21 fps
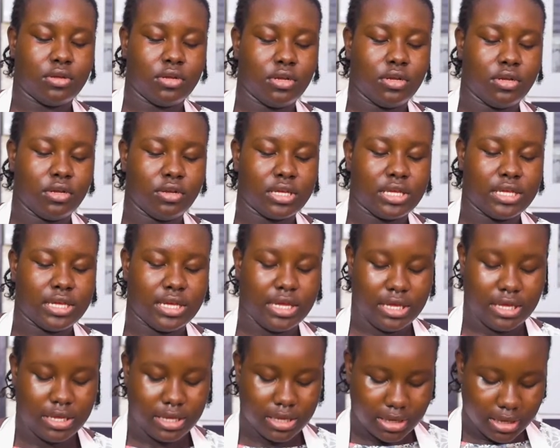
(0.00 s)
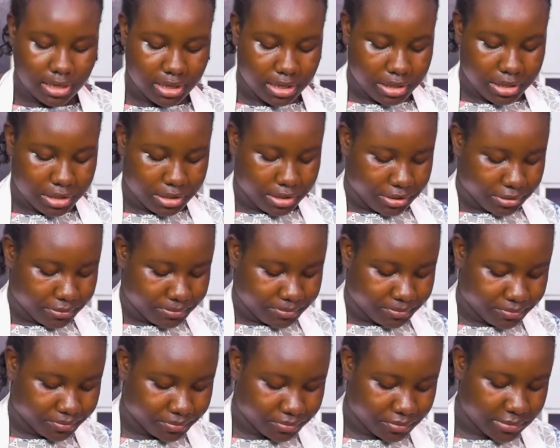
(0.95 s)
Okay.
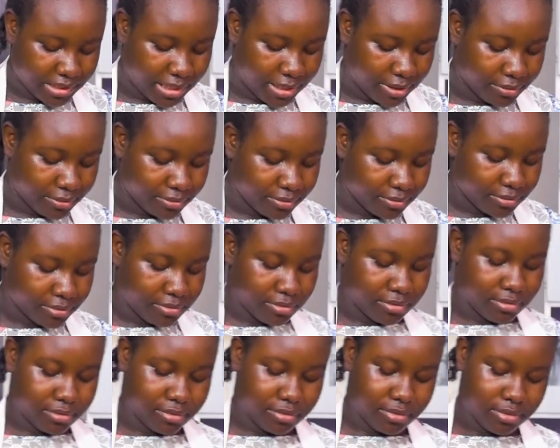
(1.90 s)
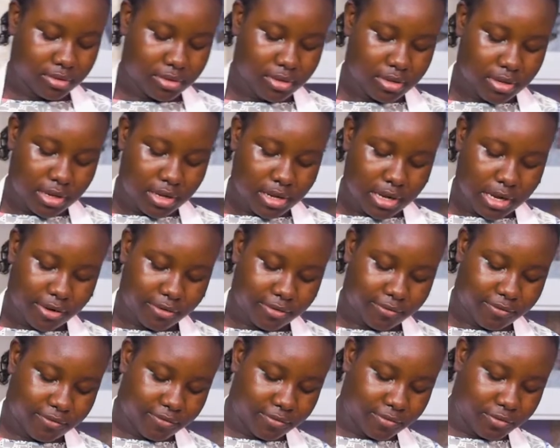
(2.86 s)
Now, I'll
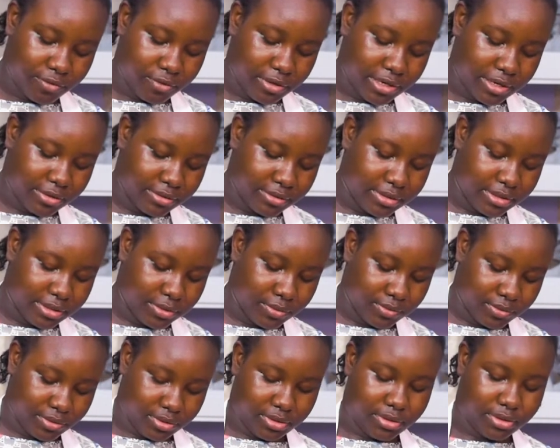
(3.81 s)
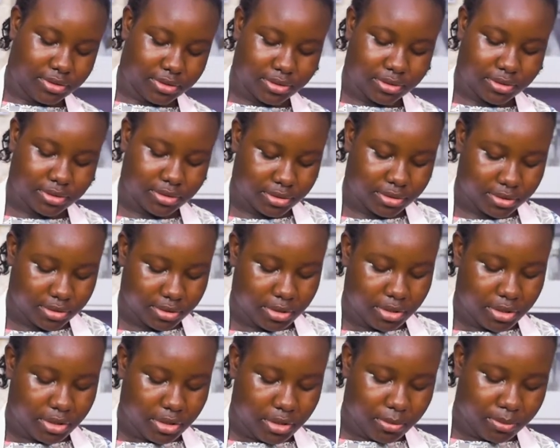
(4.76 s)
know how this works.
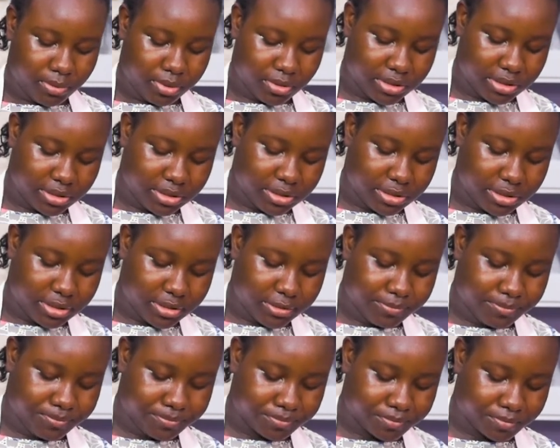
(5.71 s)
Put this in.